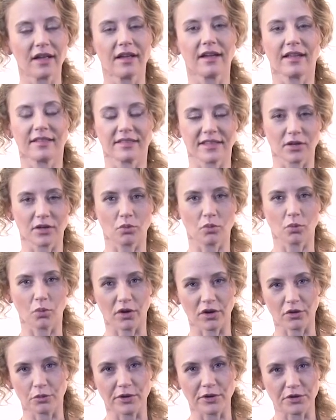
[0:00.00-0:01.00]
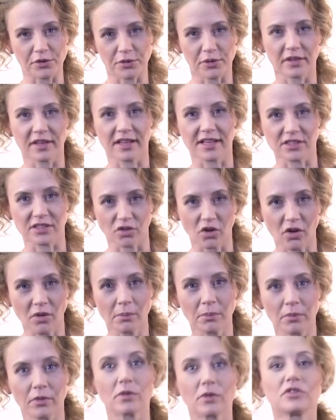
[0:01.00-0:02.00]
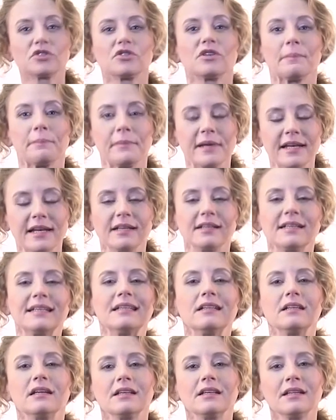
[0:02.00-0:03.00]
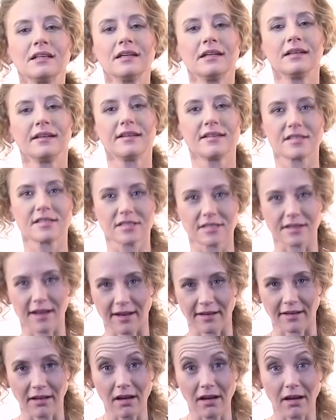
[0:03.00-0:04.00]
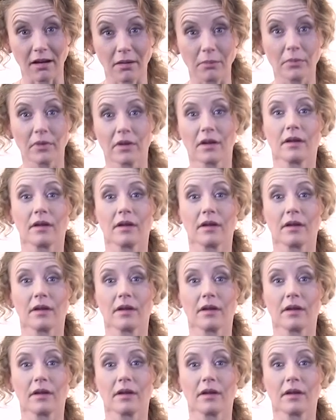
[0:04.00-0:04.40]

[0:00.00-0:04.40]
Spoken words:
And then what did we do in the example was to immediately then stand up,